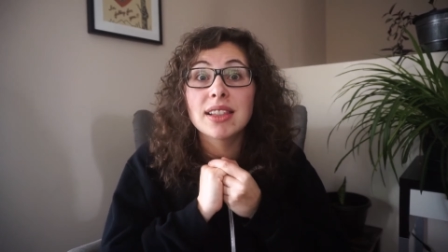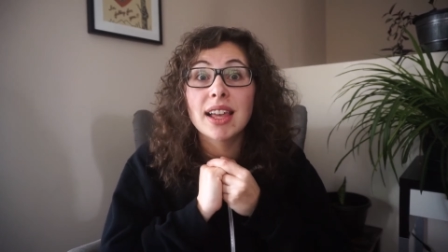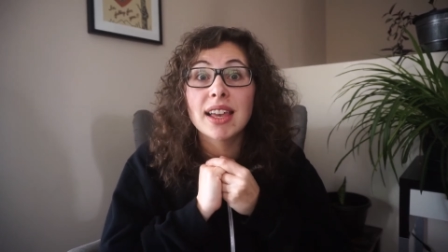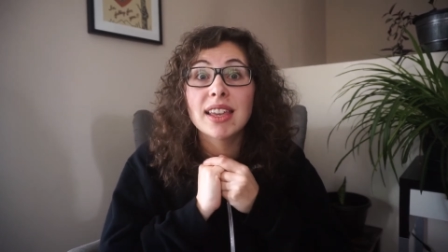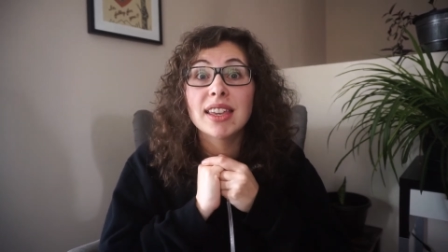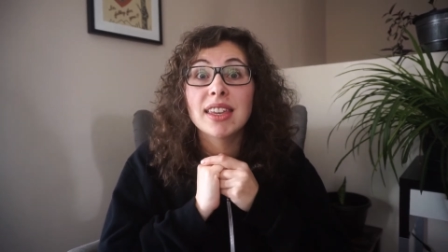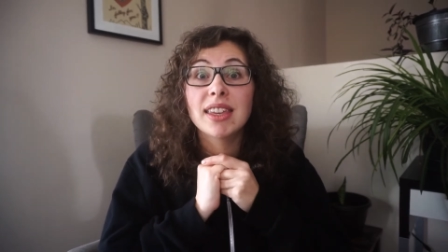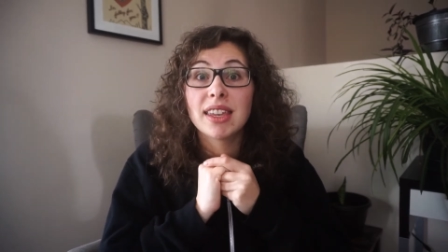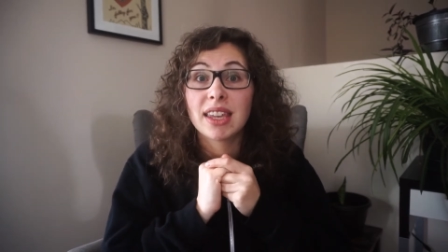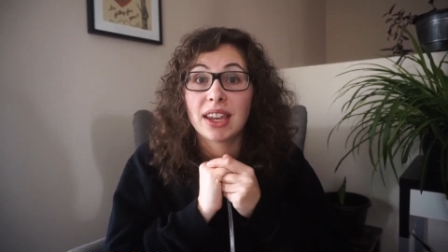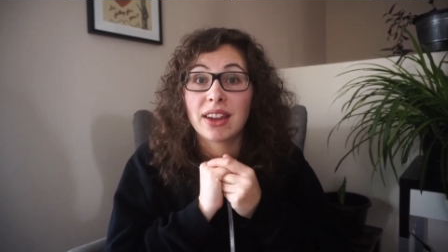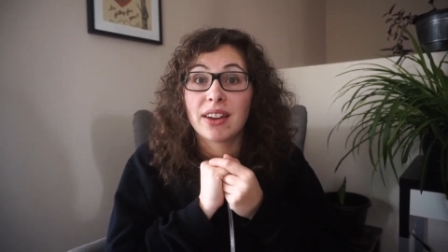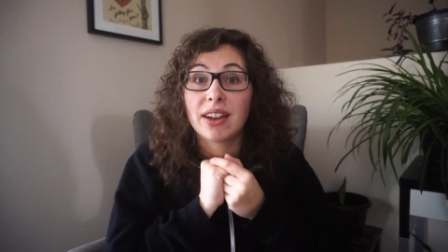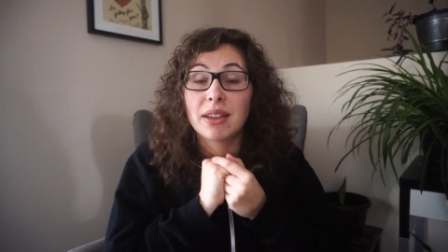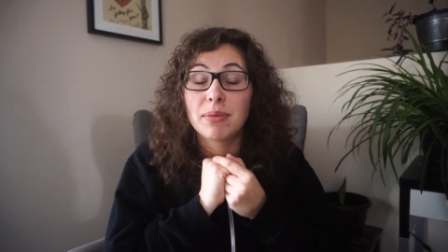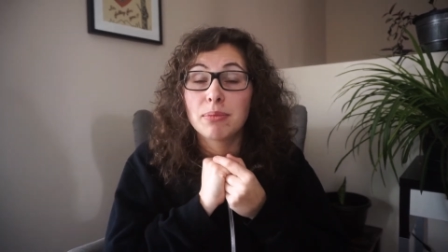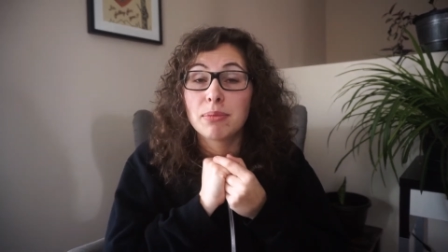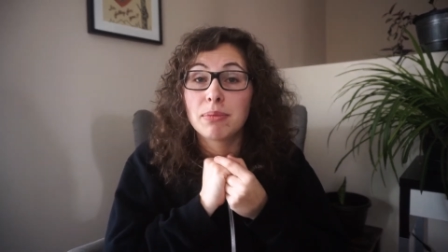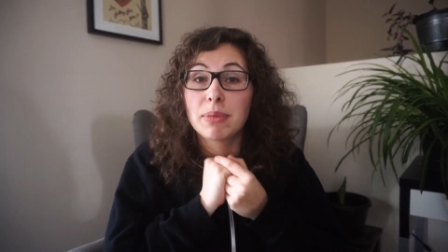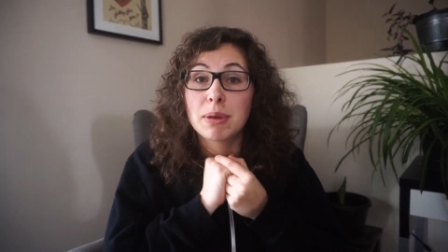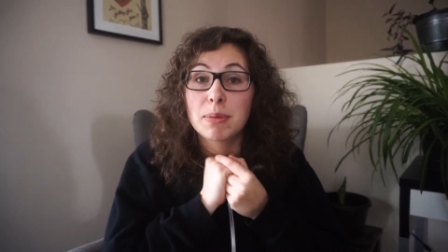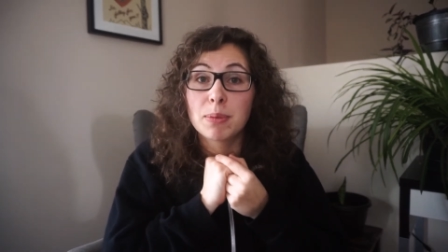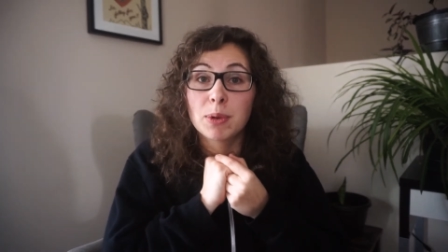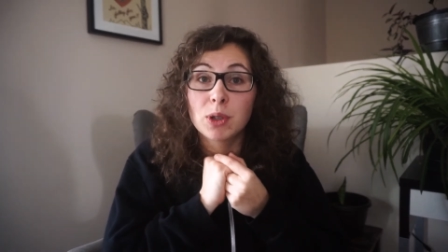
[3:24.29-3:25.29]
like hearing
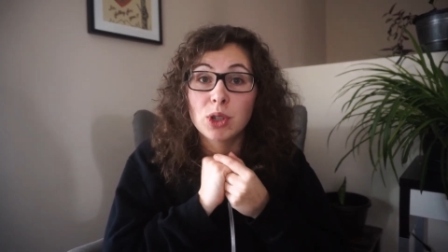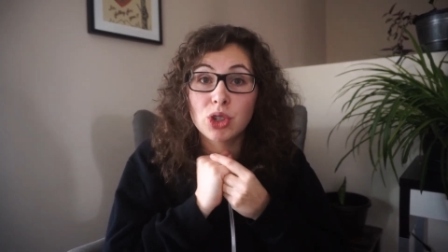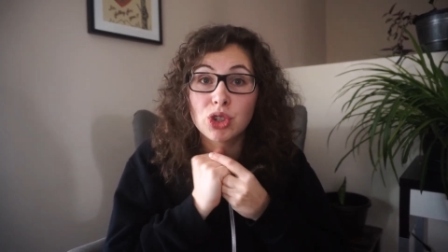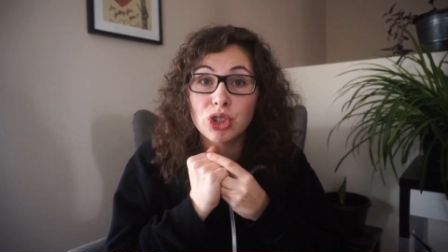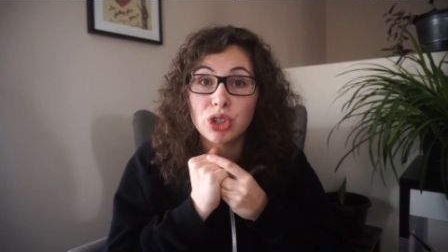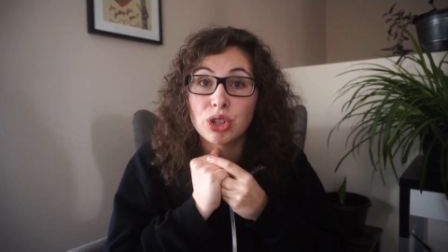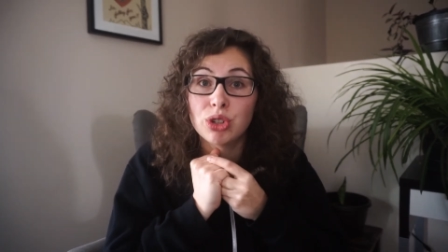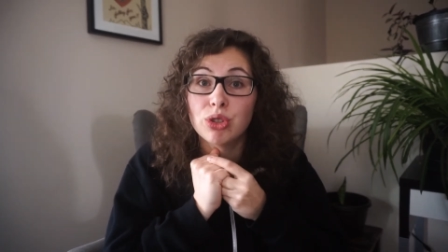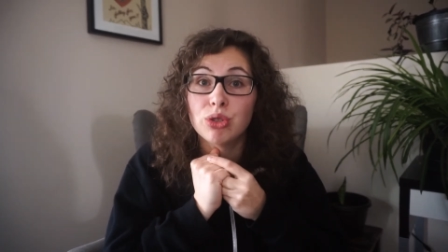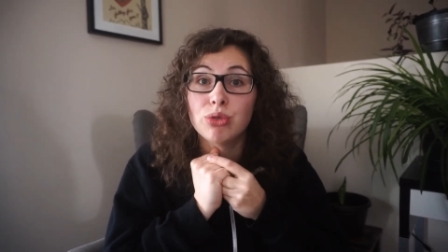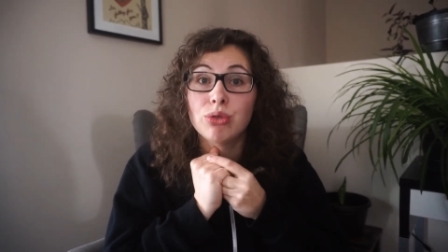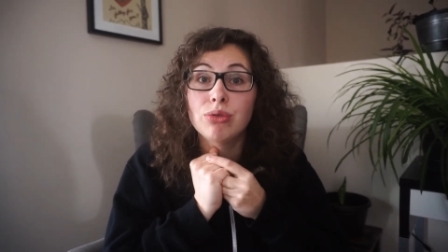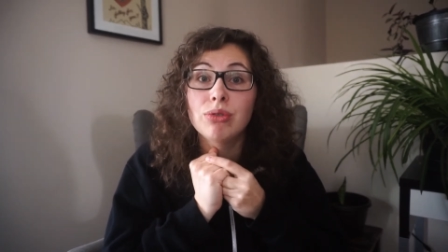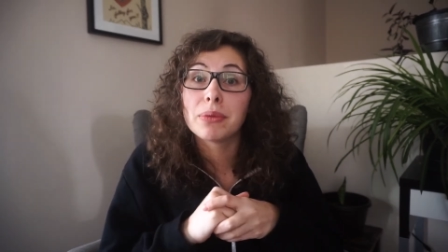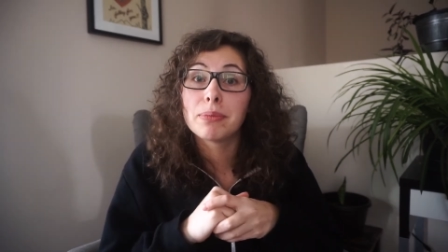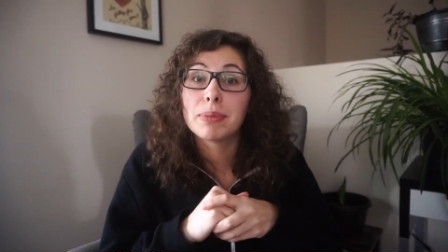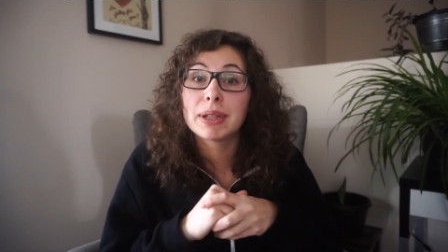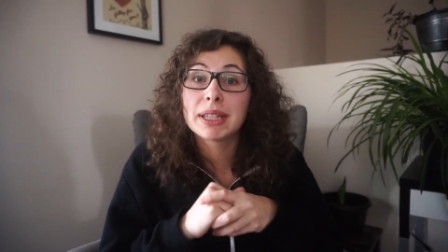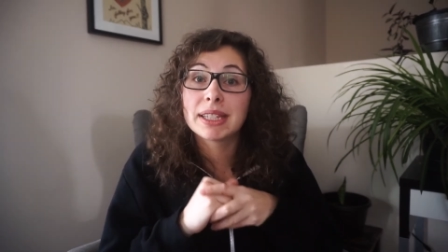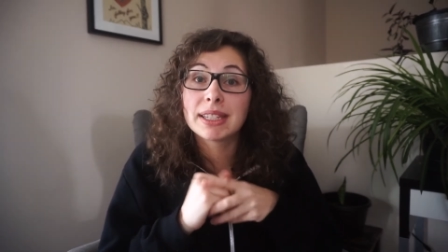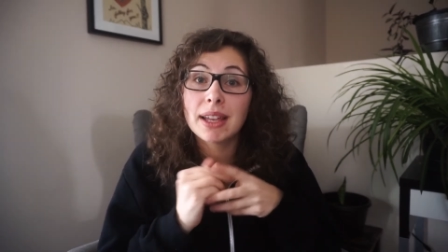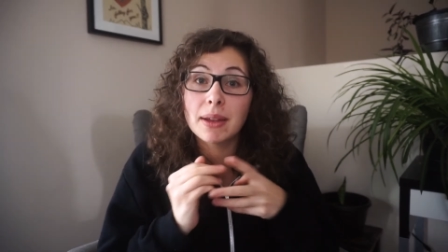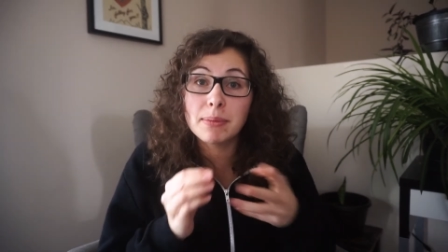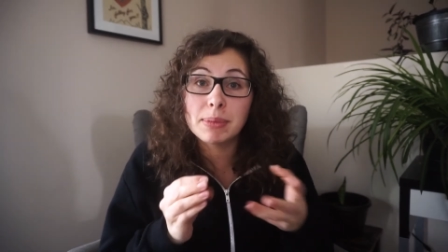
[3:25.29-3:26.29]
people chew.
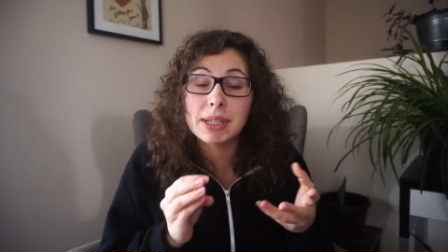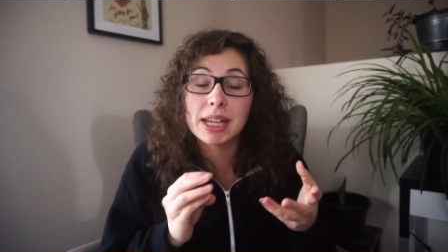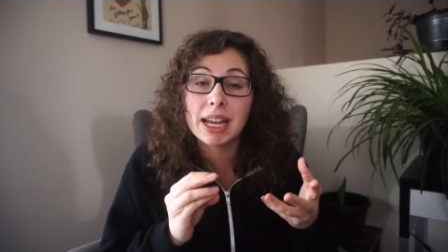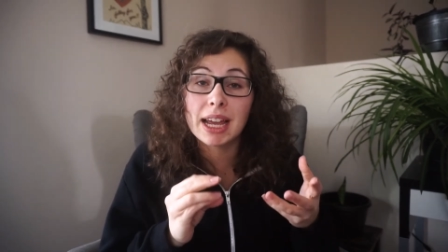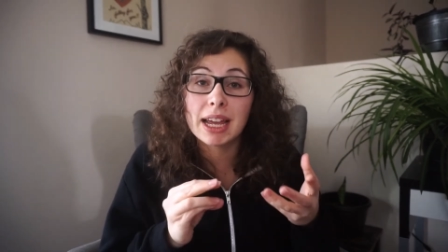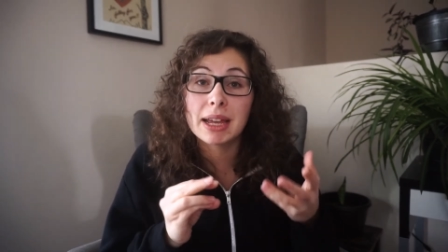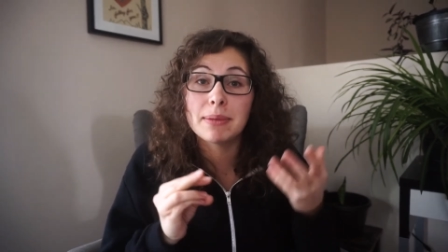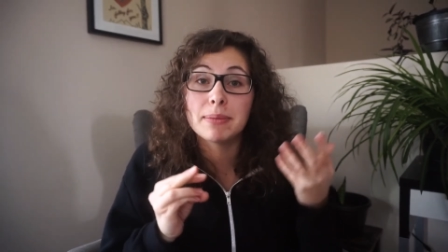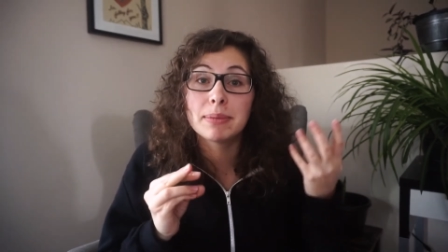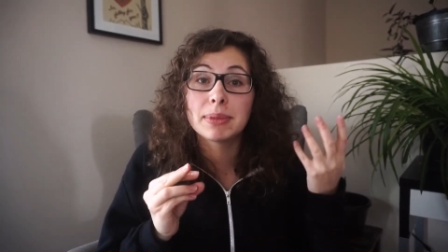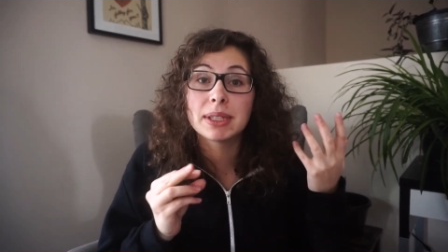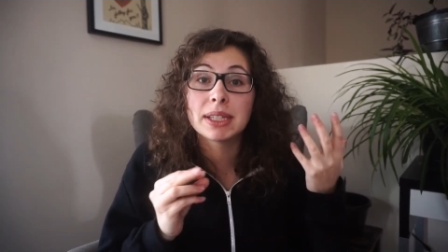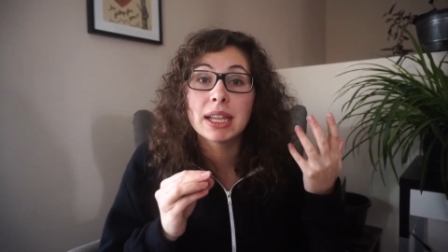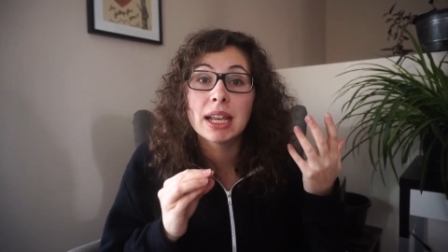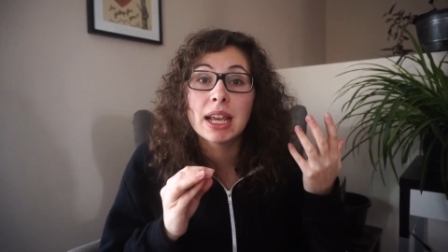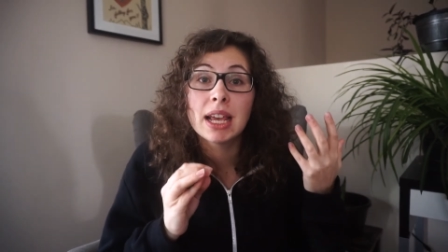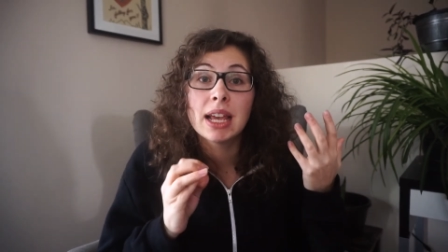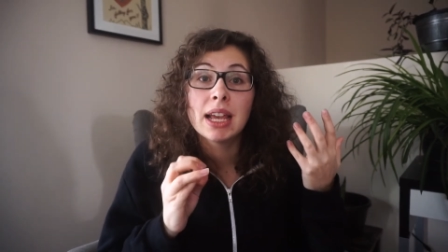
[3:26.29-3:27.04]
But sometimes